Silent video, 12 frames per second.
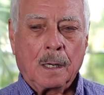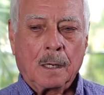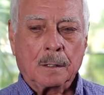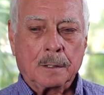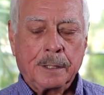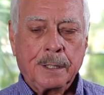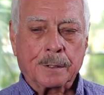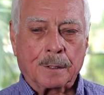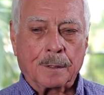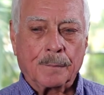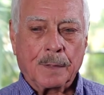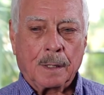our
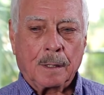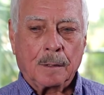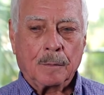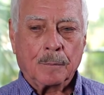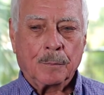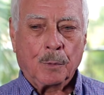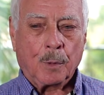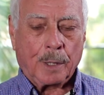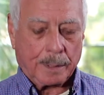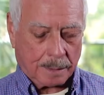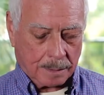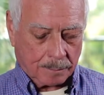leader, uh,
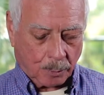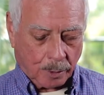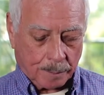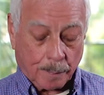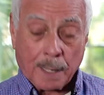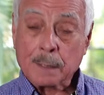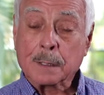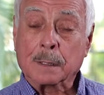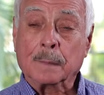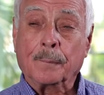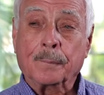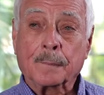Boyd, Boyd
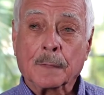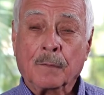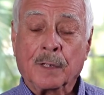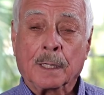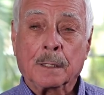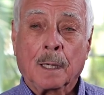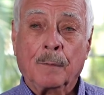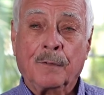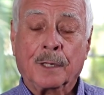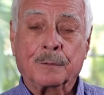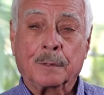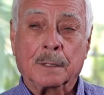Matson, a Vietnam
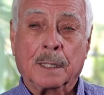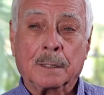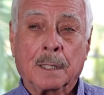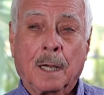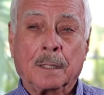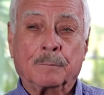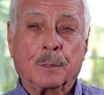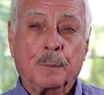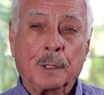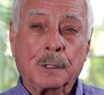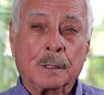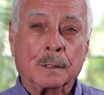veteran, had gotten
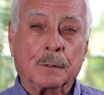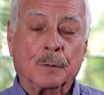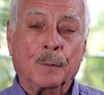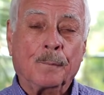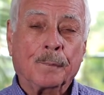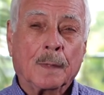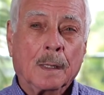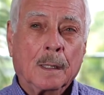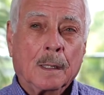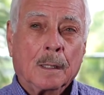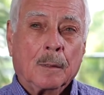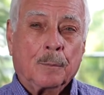permission to
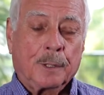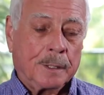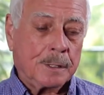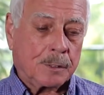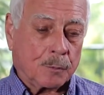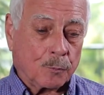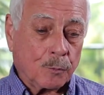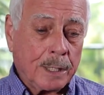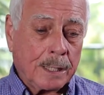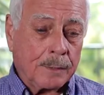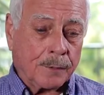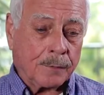place a
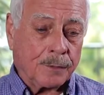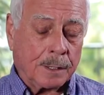wreath at